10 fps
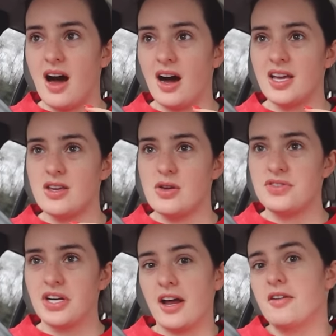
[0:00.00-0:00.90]
I
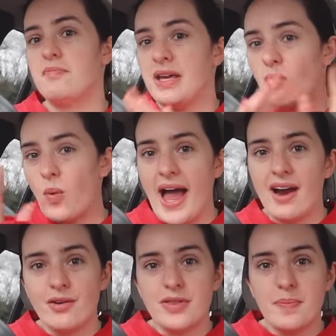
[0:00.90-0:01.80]
used to kind of be
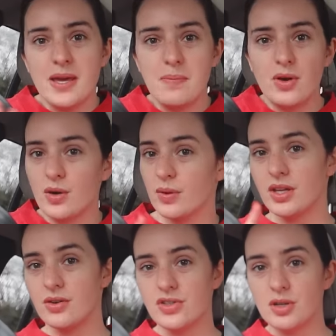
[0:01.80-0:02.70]
aware of the people who were
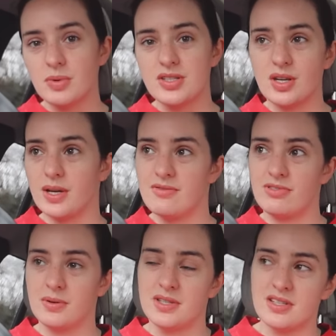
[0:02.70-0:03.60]
YouTubers, who were
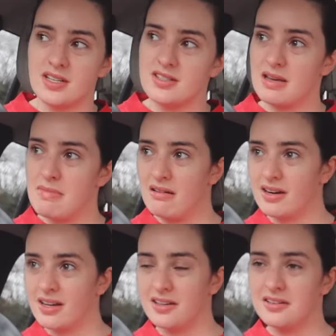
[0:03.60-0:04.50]
influencers, the
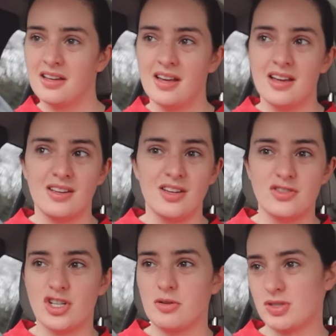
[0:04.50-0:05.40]
American
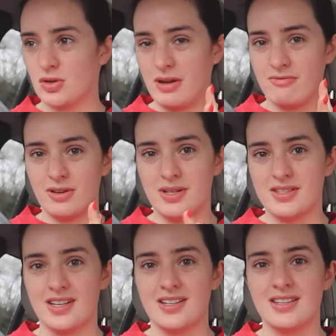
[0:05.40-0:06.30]
YouTubers or
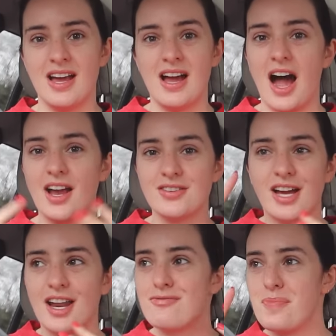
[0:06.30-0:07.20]
influencers. I used to
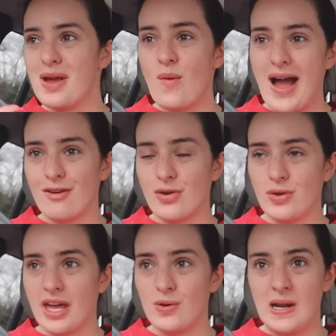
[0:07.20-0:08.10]
kind of be aware of
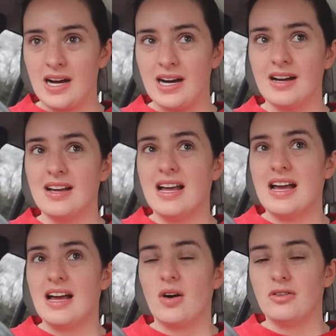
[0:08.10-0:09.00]
who they all are,
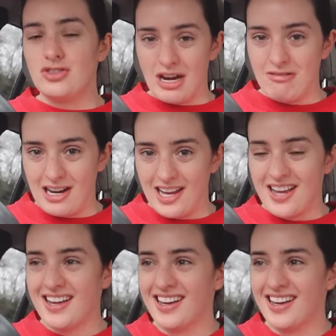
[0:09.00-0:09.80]
generally.